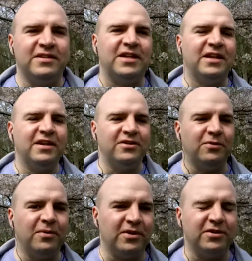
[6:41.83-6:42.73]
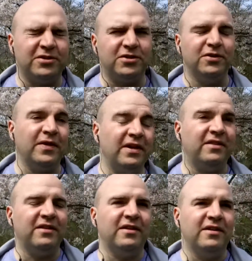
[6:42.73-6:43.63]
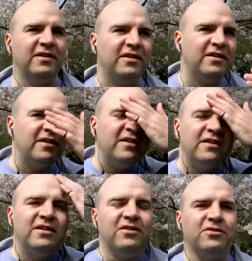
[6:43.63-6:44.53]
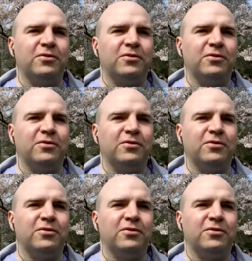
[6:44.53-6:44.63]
clearly don't want to conserve anything, not